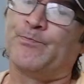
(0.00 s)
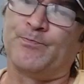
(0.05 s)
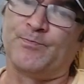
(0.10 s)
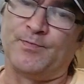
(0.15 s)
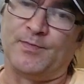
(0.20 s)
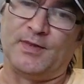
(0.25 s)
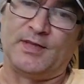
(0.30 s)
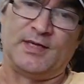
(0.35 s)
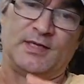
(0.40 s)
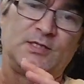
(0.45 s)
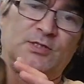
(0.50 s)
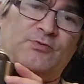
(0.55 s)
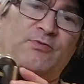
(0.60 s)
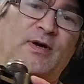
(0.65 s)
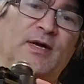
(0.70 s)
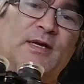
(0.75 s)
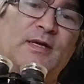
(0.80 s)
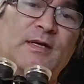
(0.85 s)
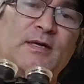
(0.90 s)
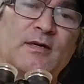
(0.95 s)
These
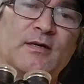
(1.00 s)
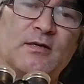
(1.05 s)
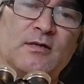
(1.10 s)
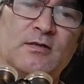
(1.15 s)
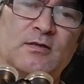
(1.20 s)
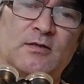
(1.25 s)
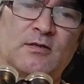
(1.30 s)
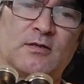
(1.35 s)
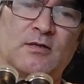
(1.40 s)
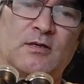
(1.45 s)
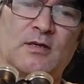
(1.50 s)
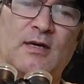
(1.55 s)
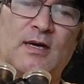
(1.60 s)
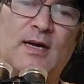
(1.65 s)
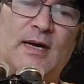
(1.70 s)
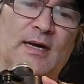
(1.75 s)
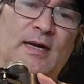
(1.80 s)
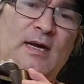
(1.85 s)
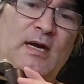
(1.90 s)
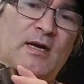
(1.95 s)
right here,
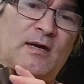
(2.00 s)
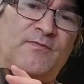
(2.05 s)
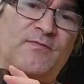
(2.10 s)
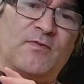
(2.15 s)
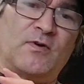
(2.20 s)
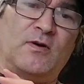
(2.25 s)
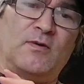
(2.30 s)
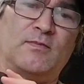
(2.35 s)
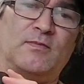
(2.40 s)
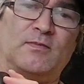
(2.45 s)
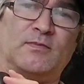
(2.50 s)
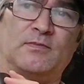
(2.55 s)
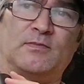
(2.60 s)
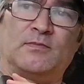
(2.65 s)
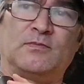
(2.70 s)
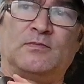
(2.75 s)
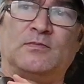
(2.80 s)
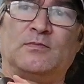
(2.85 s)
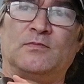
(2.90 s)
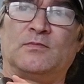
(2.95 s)
I got from
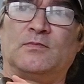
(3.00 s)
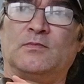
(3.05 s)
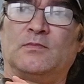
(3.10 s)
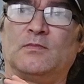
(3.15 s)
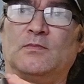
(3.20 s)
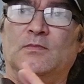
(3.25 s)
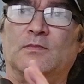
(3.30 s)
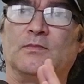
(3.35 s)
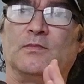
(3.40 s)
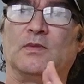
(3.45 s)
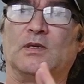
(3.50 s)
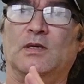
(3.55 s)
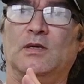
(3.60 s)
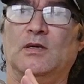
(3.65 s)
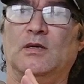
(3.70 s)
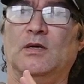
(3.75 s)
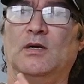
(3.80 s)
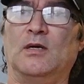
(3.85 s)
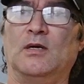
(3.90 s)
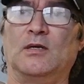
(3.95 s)

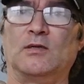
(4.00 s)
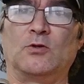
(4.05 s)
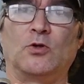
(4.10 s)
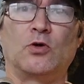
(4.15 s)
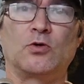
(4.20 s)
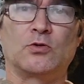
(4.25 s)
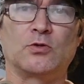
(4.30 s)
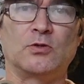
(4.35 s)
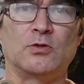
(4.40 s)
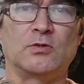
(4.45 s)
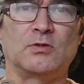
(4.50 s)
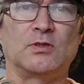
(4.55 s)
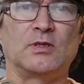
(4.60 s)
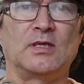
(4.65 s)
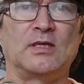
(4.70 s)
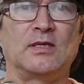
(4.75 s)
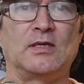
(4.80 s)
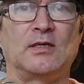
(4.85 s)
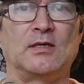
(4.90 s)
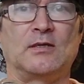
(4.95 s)
a
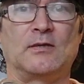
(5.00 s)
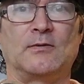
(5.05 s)
local